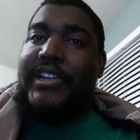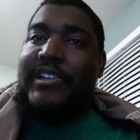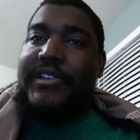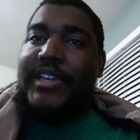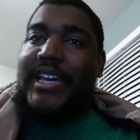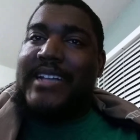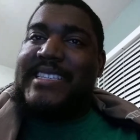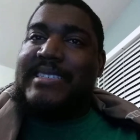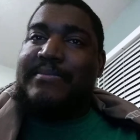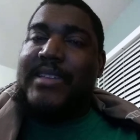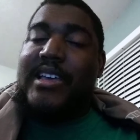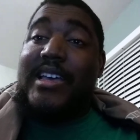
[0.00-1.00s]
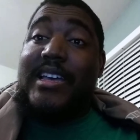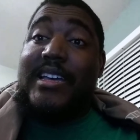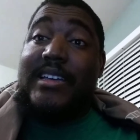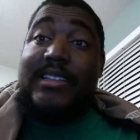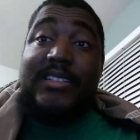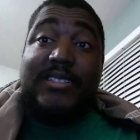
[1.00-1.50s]
You know, you got some
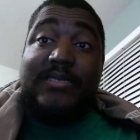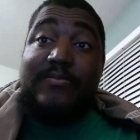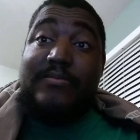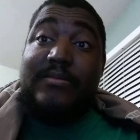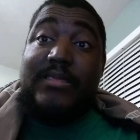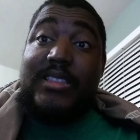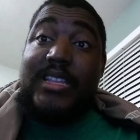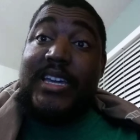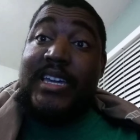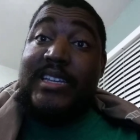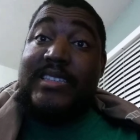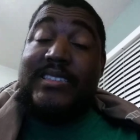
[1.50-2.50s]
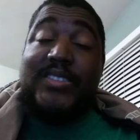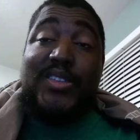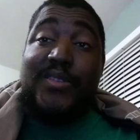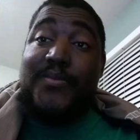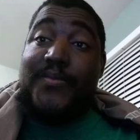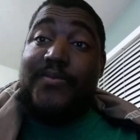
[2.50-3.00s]
nice
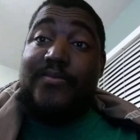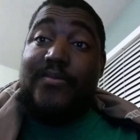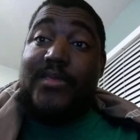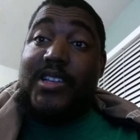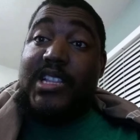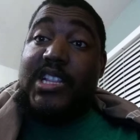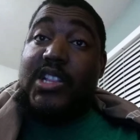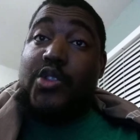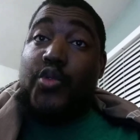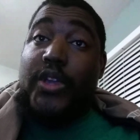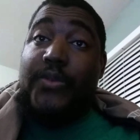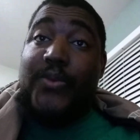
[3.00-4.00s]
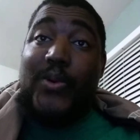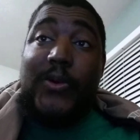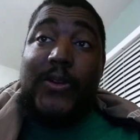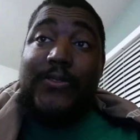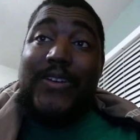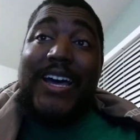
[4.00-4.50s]
three,
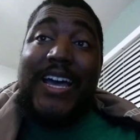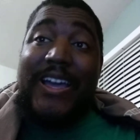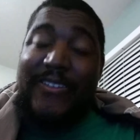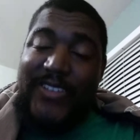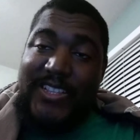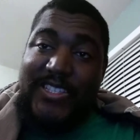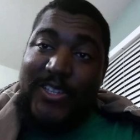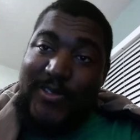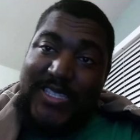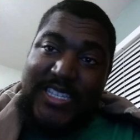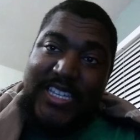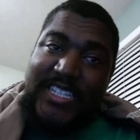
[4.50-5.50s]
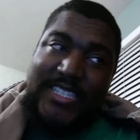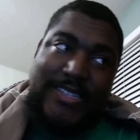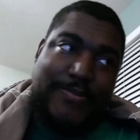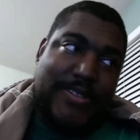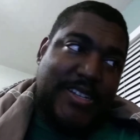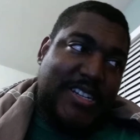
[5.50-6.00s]
four, five, and two seeds
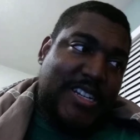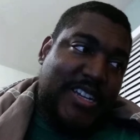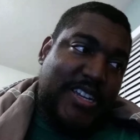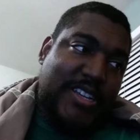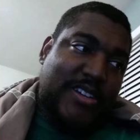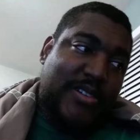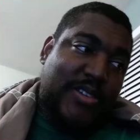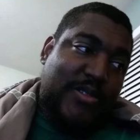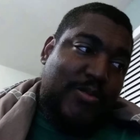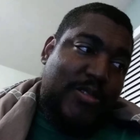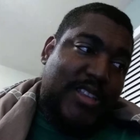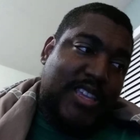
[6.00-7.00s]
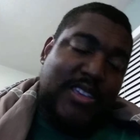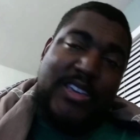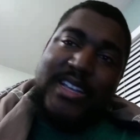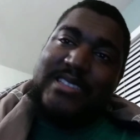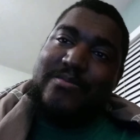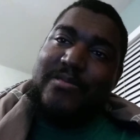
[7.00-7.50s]
up in here. You know, you really you
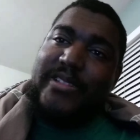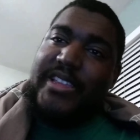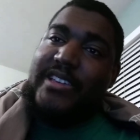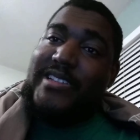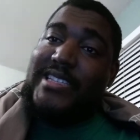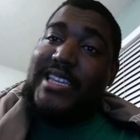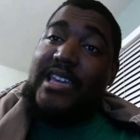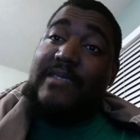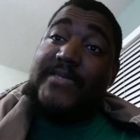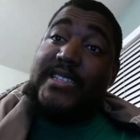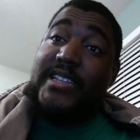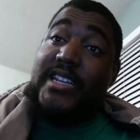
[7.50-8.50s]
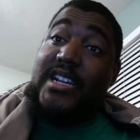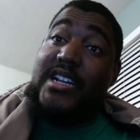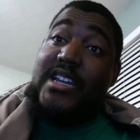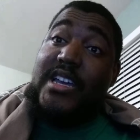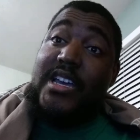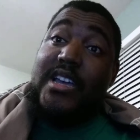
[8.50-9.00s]
got some really good teams in here.
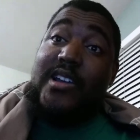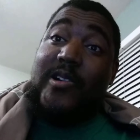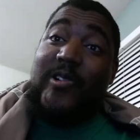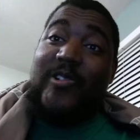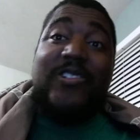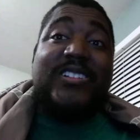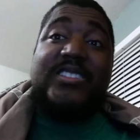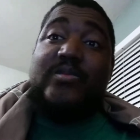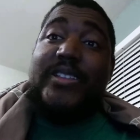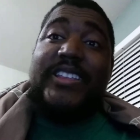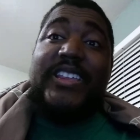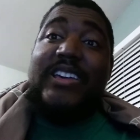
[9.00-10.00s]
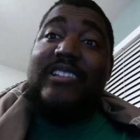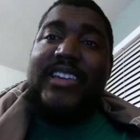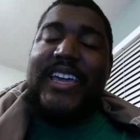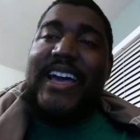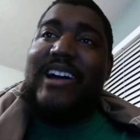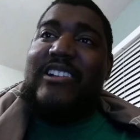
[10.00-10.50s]
Oregon's really the
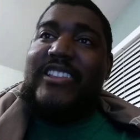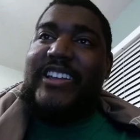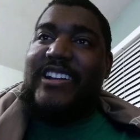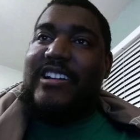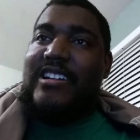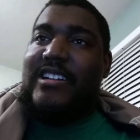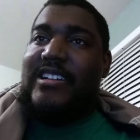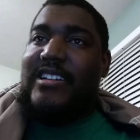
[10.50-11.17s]
only outlier.